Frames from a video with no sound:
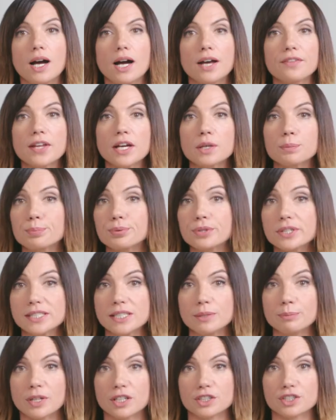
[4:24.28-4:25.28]
And that
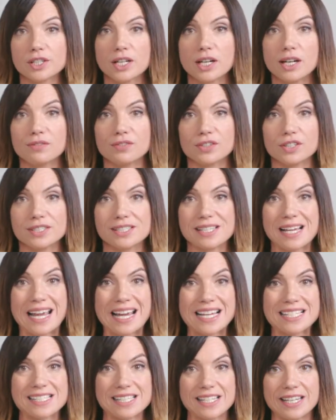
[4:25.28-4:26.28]
pretty much covers
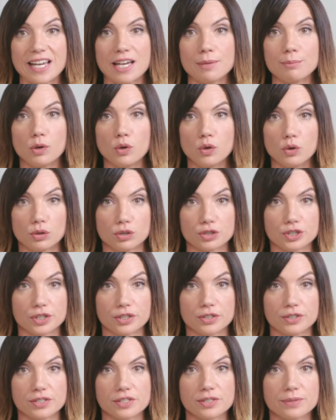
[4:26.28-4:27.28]
SEM
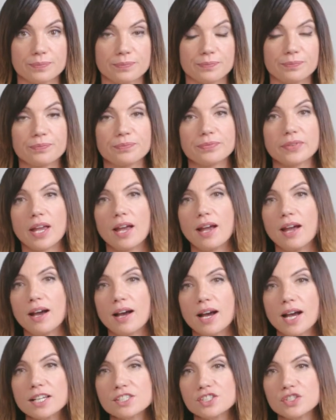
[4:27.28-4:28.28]
auctions.
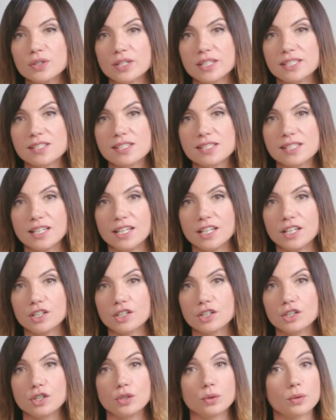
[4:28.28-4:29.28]
As you can see,
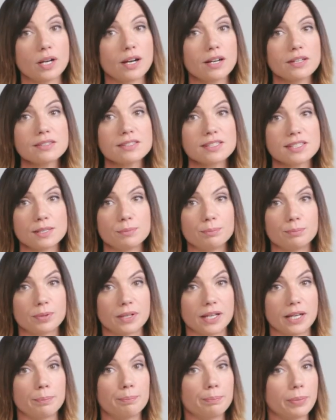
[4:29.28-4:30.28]
you can't
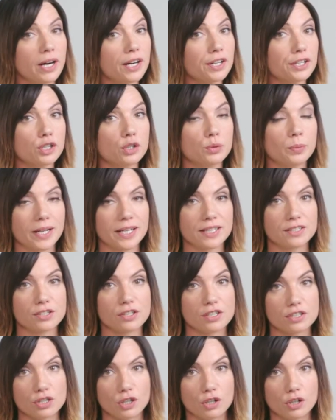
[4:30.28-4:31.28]
simply buy your way to
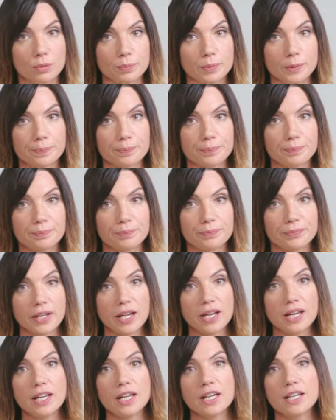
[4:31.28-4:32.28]
the top.
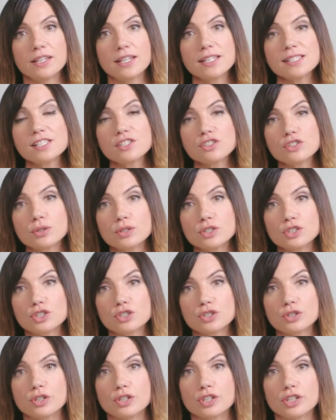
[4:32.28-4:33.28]
This is to
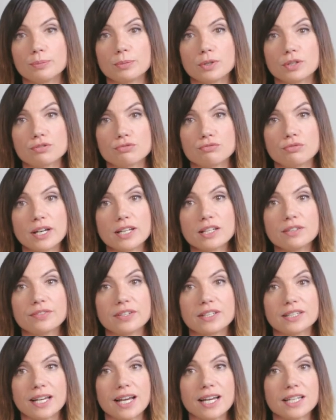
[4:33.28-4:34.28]
ensure the most
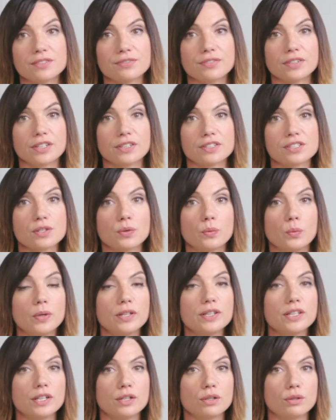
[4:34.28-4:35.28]
relevant adverts
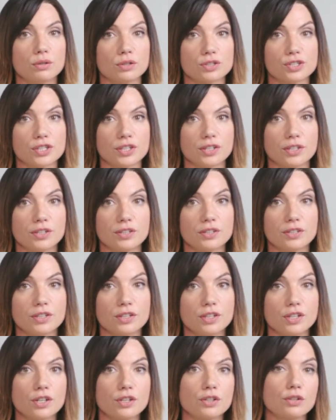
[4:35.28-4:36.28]
win the auction,
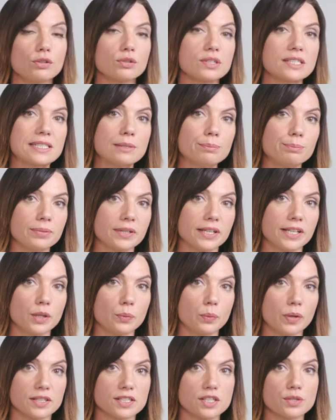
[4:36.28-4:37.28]
not simply the
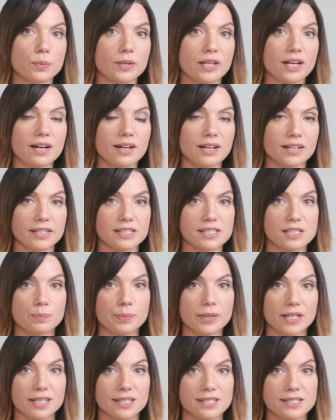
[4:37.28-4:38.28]
ones with the highest
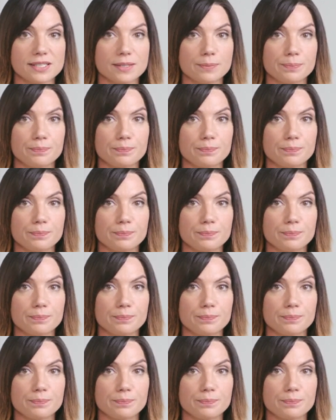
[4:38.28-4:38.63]
bids.